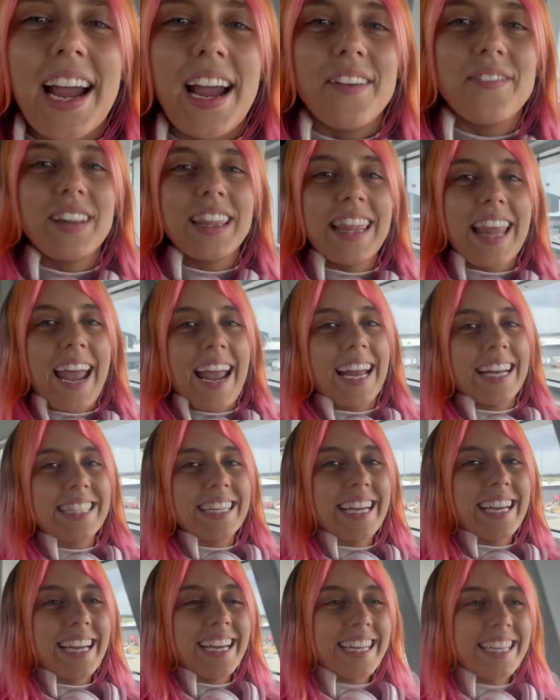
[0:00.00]
have
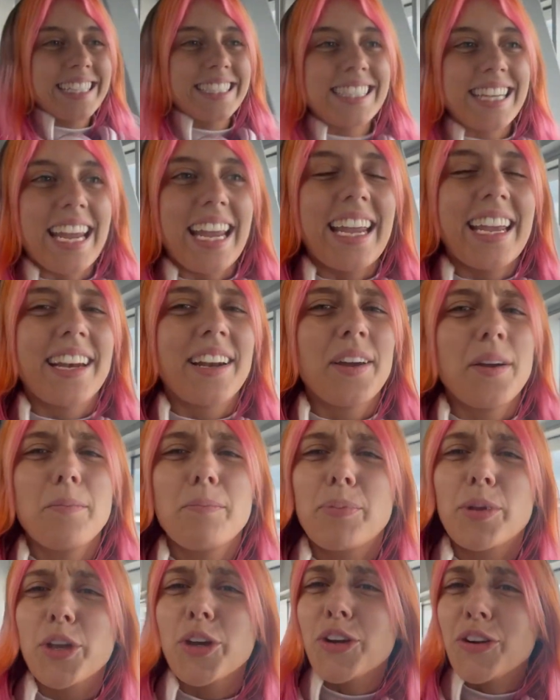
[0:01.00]
landed in
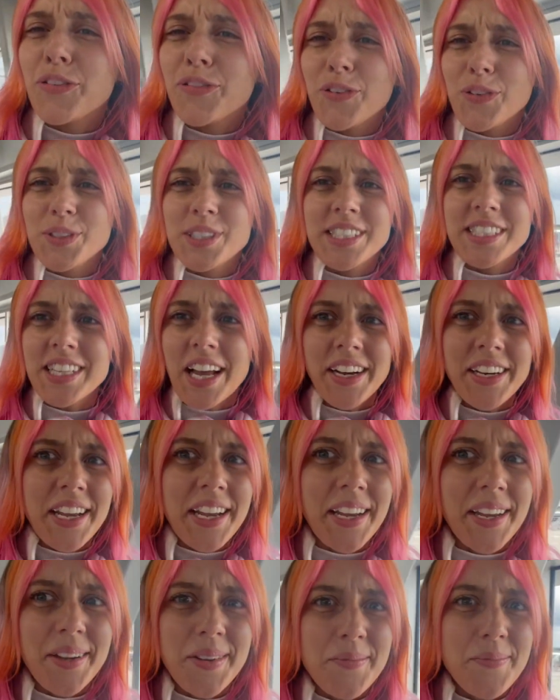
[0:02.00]
beautiful
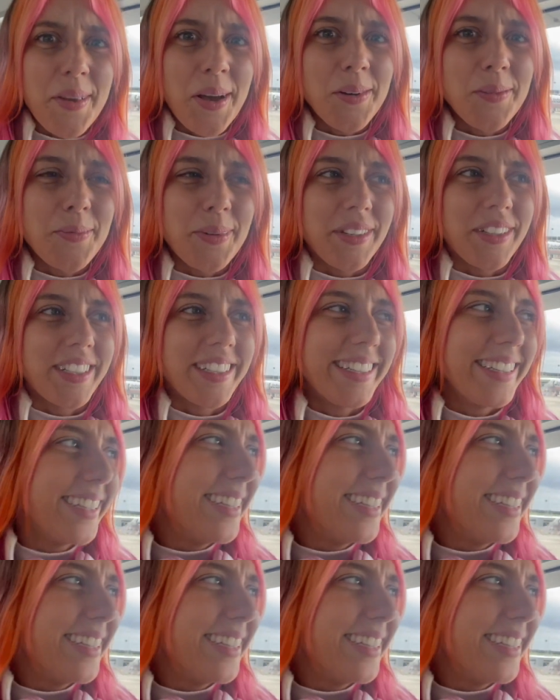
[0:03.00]
sunny Melbourne.